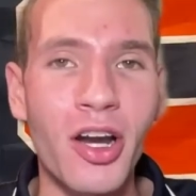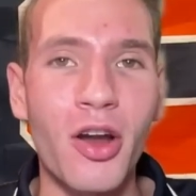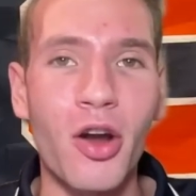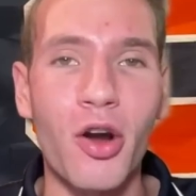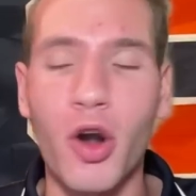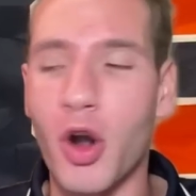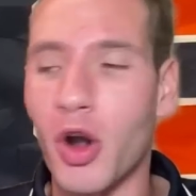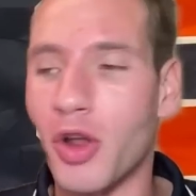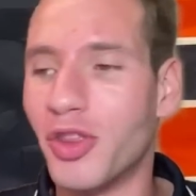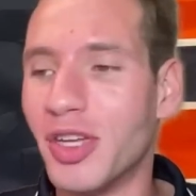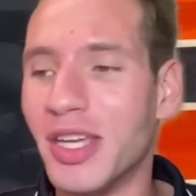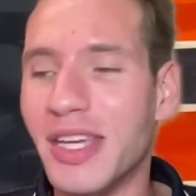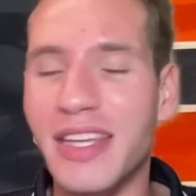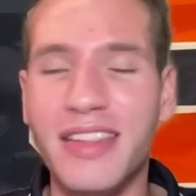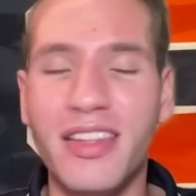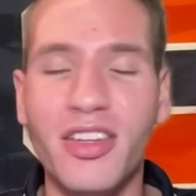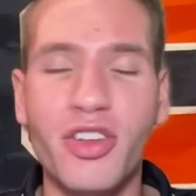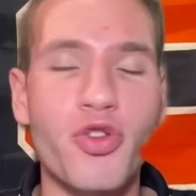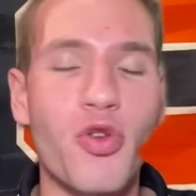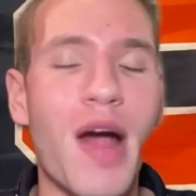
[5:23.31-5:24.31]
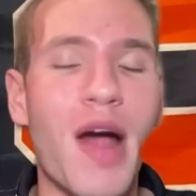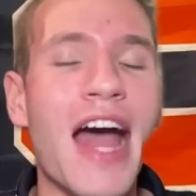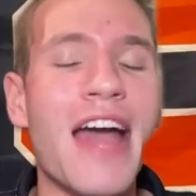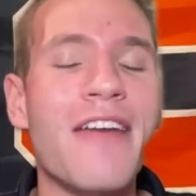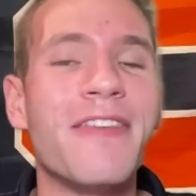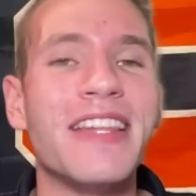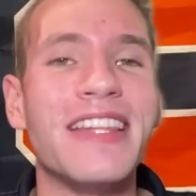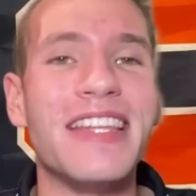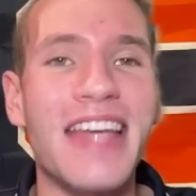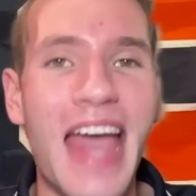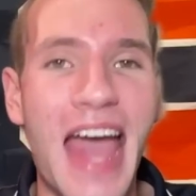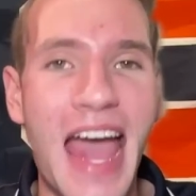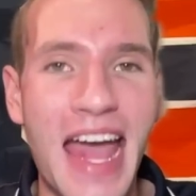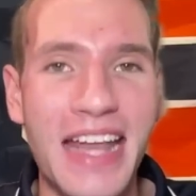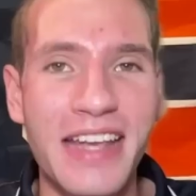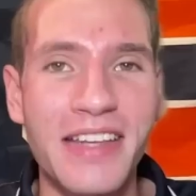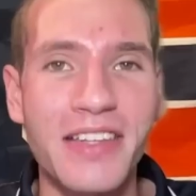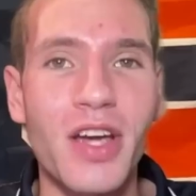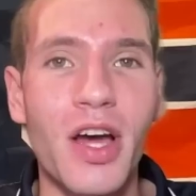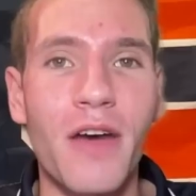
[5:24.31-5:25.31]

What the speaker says: or the drive at the end